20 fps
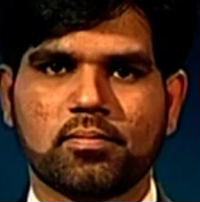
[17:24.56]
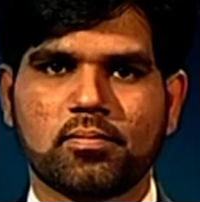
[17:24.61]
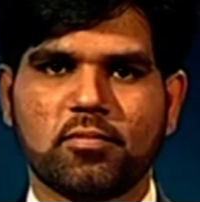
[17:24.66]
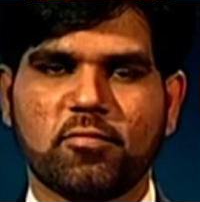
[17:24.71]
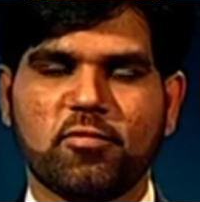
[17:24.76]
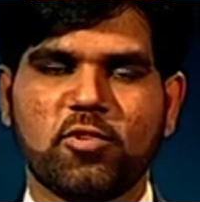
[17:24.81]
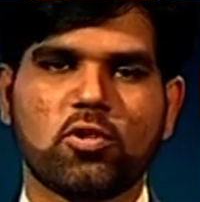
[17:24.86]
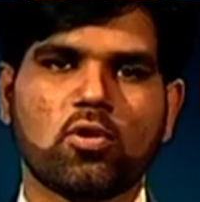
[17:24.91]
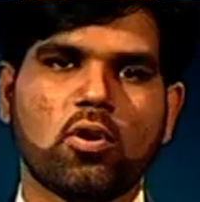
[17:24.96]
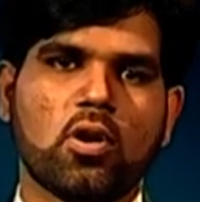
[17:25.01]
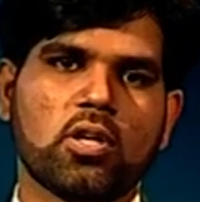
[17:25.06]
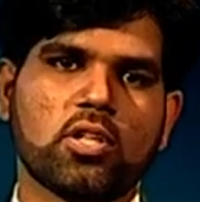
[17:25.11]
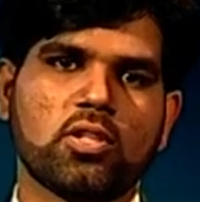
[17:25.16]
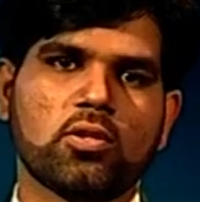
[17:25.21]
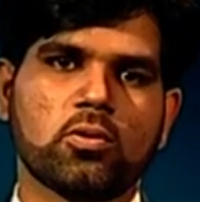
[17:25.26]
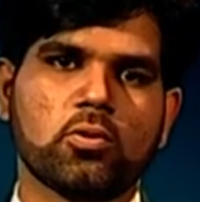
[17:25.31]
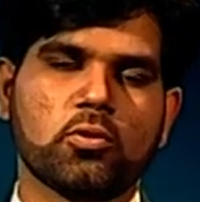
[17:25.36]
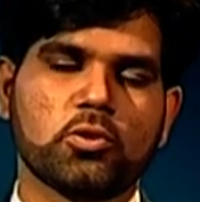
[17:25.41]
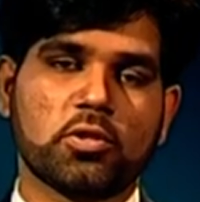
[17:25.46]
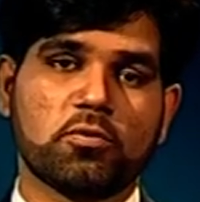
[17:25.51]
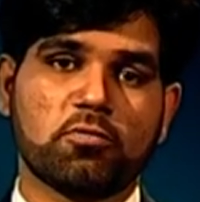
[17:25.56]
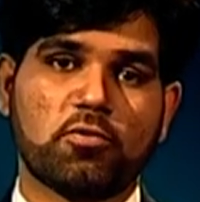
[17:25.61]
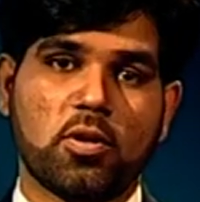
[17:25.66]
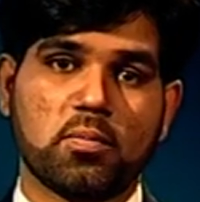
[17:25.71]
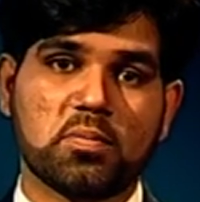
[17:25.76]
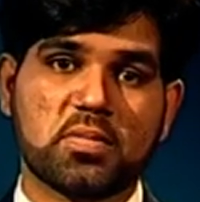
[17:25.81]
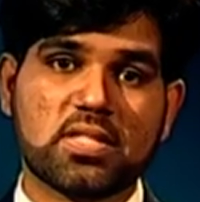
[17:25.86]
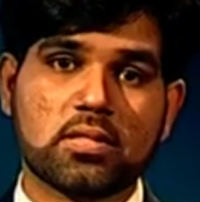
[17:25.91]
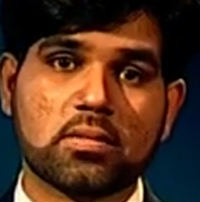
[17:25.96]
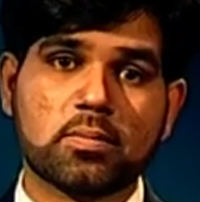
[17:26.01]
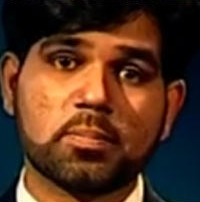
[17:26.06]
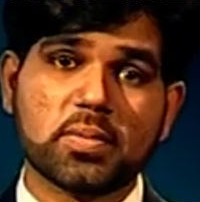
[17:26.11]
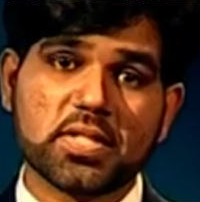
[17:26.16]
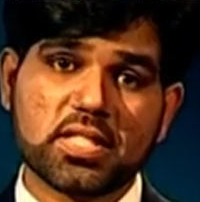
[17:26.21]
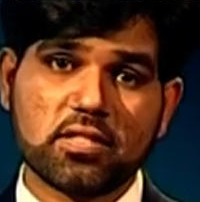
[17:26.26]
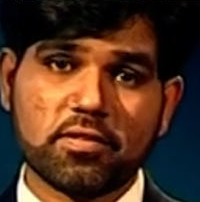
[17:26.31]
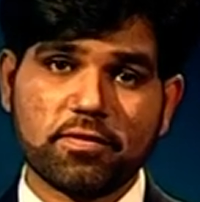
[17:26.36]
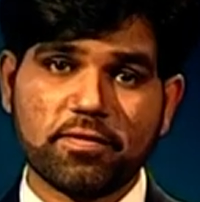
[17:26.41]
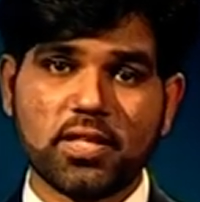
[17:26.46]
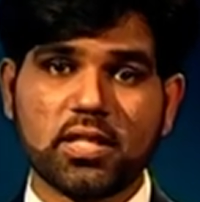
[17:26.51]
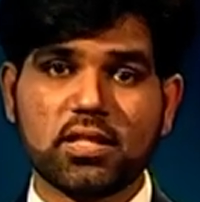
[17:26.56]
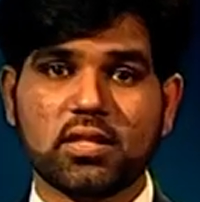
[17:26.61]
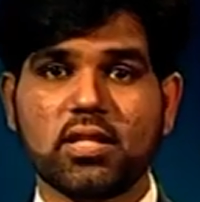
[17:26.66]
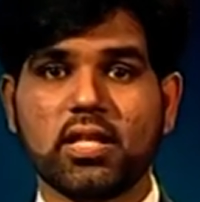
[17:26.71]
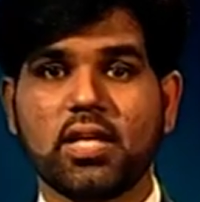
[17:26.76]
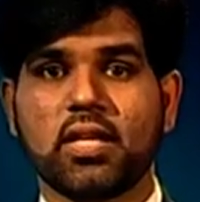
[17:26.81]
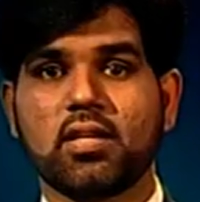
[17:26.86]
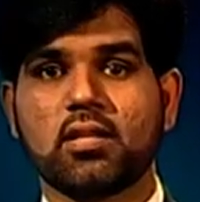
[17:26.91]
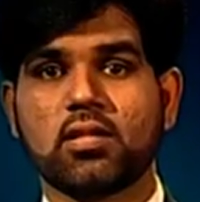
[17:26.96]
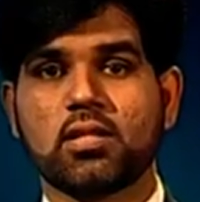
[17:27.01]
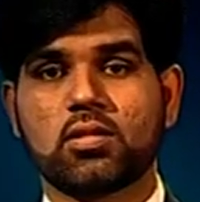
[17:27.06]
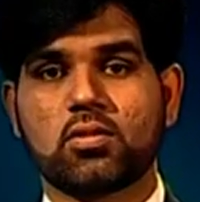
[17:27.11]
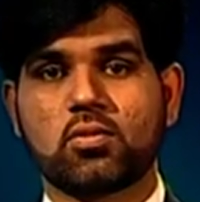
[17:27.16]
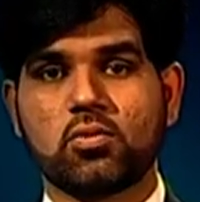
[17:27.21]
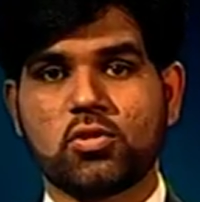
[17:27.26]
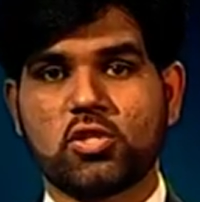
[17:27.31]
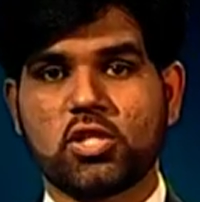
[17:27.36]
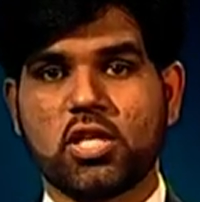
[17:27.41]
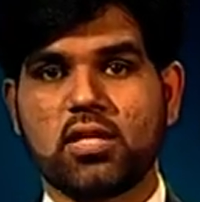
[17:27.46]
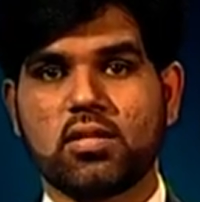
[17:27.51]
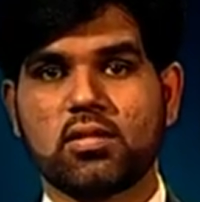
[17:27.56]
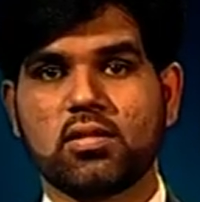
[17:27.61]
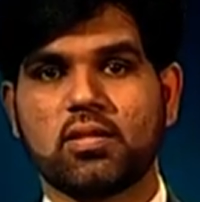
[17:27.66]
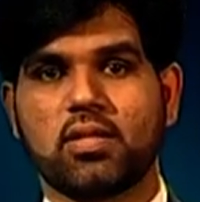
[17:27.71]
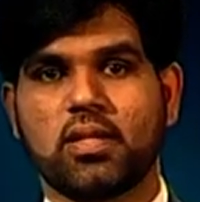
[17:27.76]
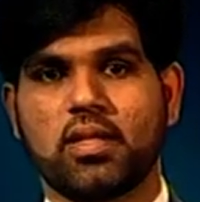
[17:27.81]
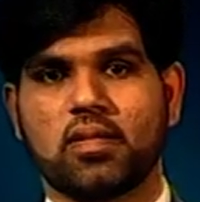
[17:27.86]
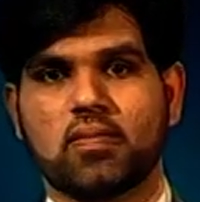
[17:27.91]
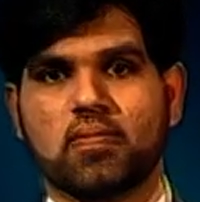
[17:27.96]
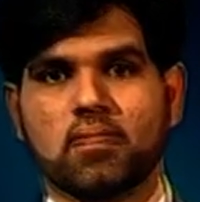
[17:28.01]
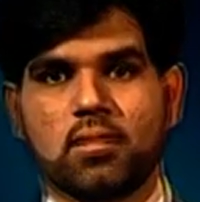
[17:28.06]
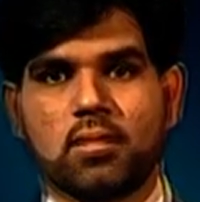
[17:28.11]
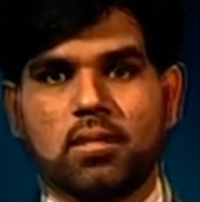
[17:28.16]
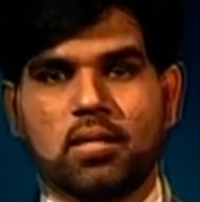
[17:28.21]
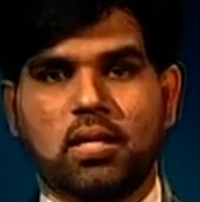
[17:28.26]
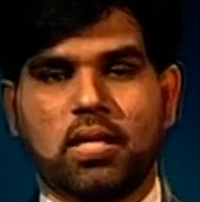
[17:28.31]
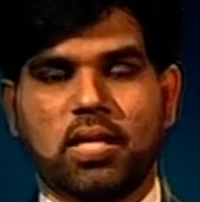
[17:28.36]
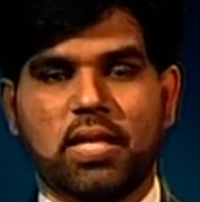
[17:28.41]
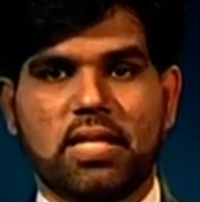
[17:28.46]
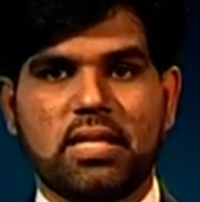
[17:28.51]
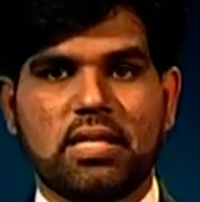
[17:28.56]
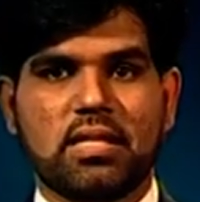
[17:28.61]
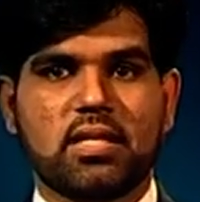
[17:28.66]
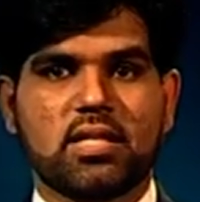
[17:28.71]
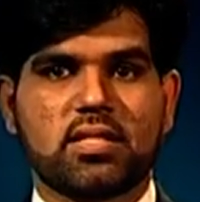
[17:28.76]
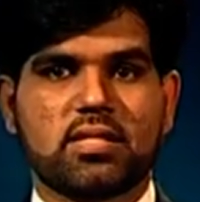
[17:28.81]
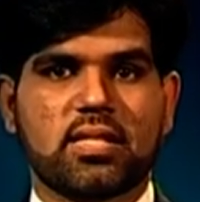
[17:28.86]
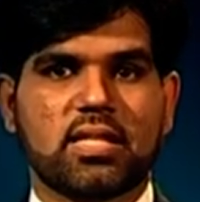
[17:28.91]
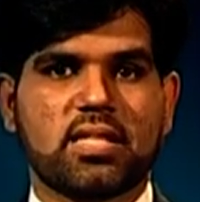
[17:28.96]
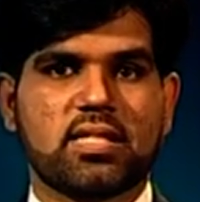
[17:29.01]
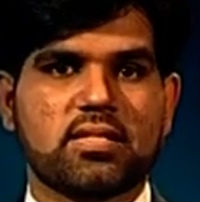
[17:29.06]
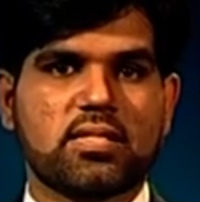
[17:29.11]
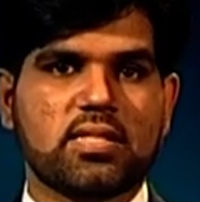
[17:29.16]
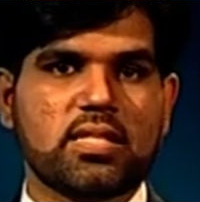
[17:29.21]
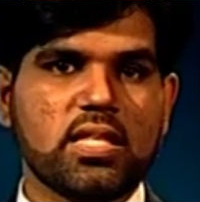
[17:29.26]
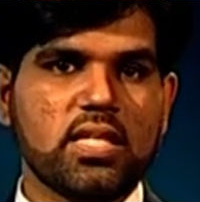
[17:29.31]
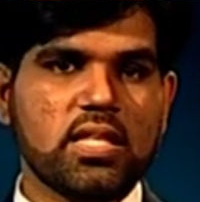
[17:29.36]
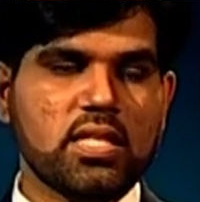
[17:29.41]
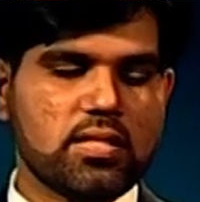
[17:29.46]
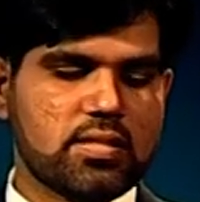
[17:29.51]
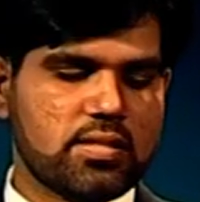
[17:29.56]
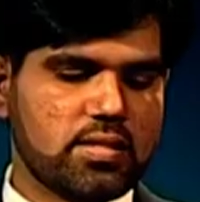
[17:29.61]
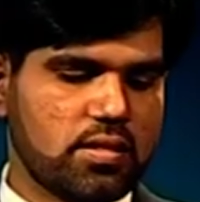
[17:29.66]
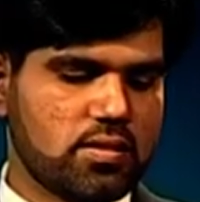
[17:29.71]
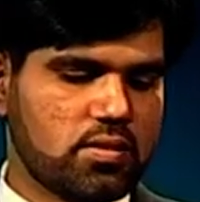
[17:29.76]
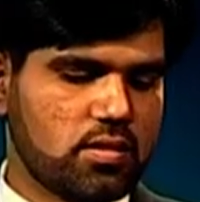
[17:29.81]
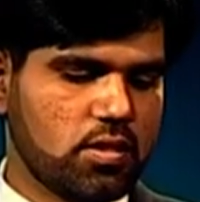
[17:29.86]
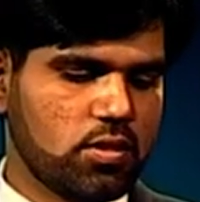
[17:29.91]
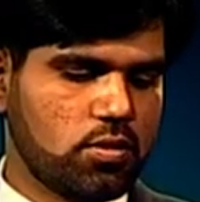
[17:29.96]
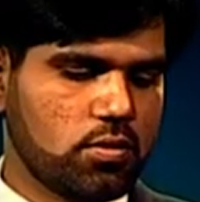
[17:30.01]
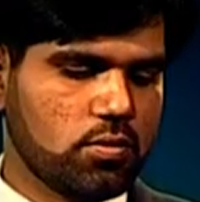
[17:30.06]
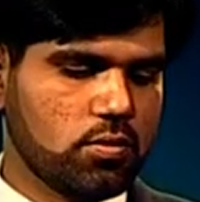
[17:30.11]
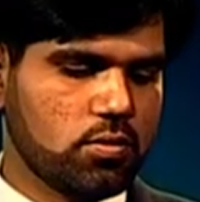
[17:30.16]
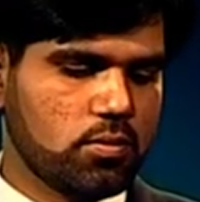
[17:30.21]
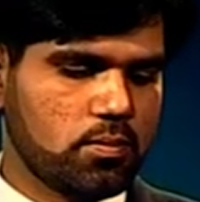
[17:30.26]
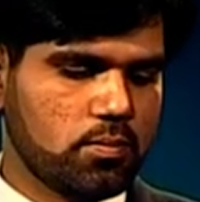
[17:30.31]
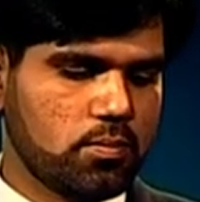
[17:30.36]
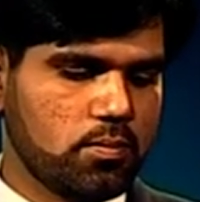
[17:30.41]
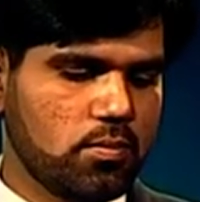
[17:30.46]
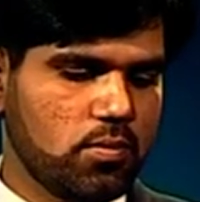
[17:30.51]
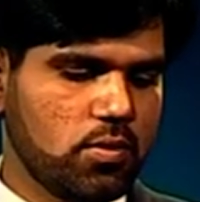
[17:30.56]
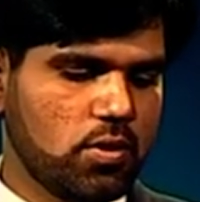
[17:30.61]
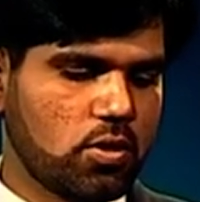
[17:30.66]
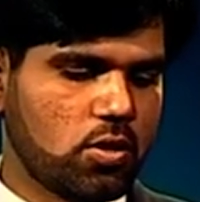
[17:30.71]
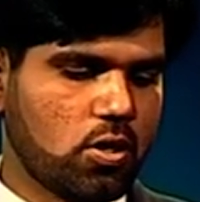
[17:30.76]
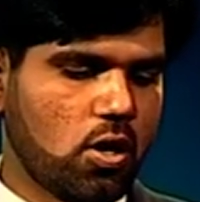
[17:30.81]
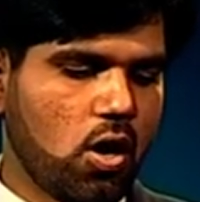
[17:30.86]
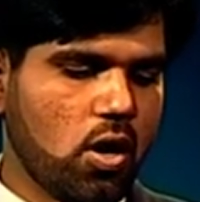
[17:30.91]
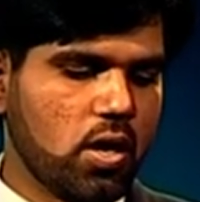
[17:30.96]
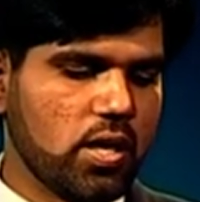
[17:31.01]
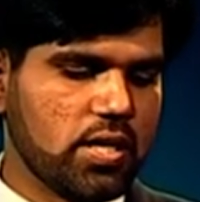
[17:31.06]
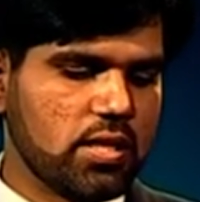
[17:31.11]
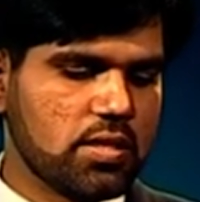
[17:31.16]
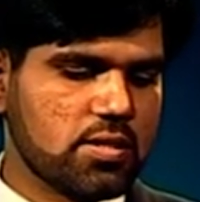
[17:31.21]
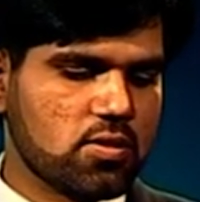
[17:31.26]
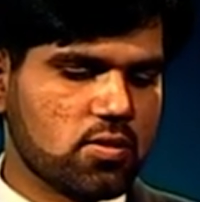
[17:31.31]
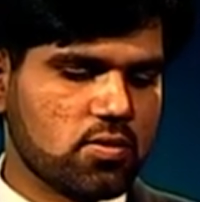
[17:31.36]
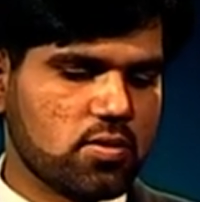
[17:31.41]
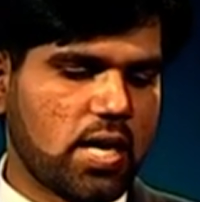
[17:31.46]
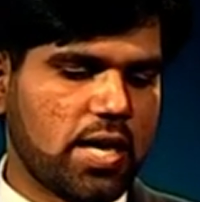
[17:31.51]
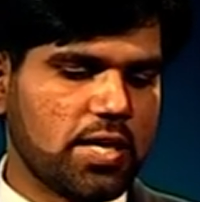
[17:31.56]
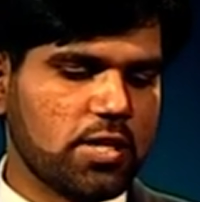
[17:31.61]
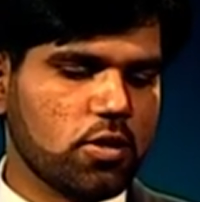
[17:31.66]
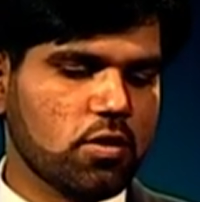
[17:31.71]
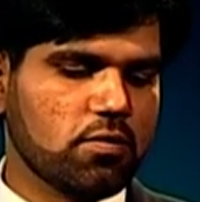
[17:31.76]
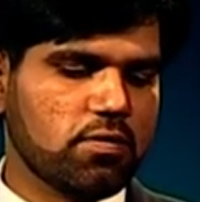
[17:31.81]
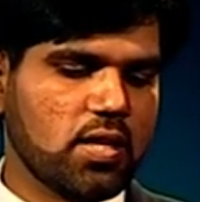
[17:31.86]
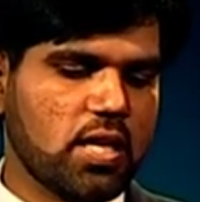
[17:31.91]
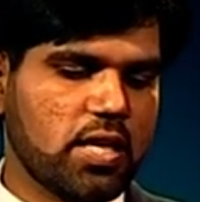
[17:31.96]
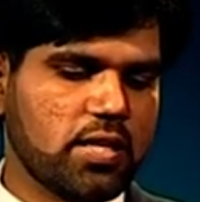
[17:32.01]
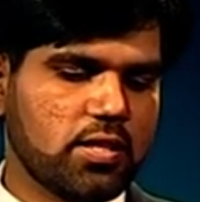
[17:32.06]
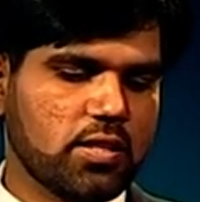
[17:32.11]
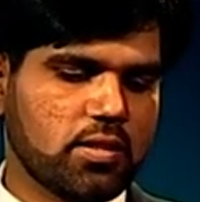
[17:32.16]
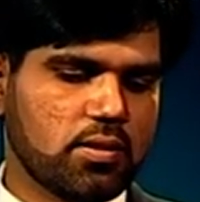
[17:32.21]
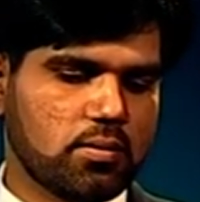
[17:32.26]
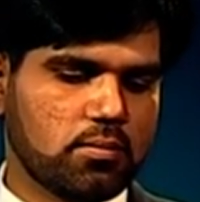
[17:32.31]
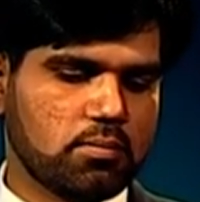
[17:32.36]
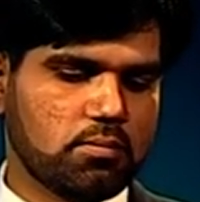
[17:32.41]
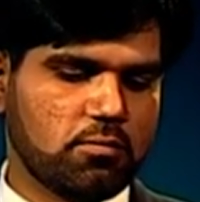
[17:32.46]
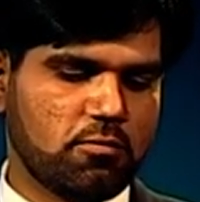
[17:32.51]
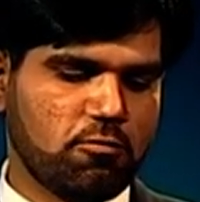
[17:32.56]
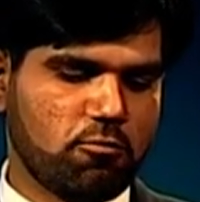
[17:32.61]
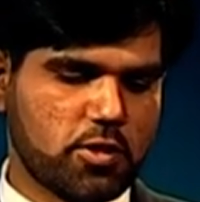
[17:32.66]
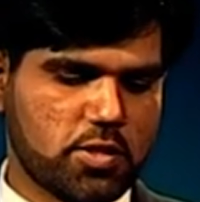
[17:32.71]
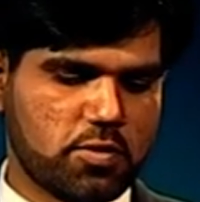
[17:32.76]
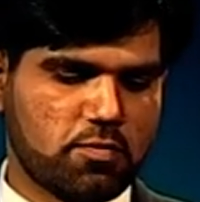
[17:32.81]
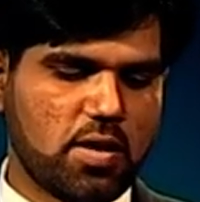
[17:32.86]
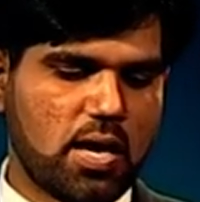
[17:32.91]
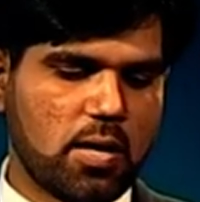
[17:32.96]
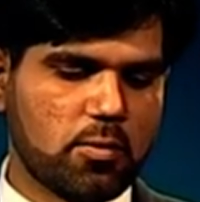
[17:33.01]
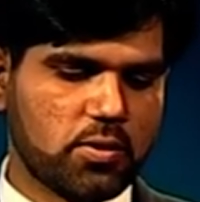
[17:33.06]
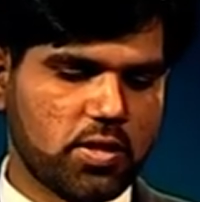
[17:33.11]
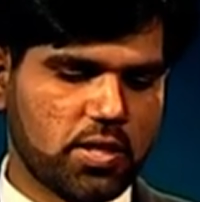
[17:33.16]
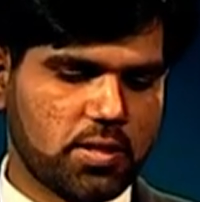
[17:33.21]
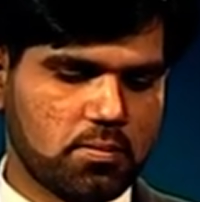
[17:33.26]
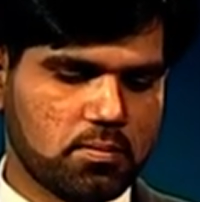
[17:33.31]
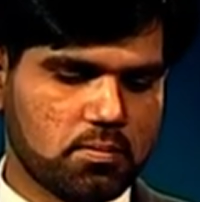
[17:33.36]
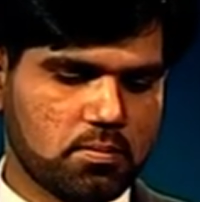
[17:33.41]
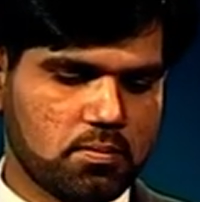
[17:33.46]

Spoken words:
We draw a conclusion from specific things to general things. In 1662, Royal Society of London was founded,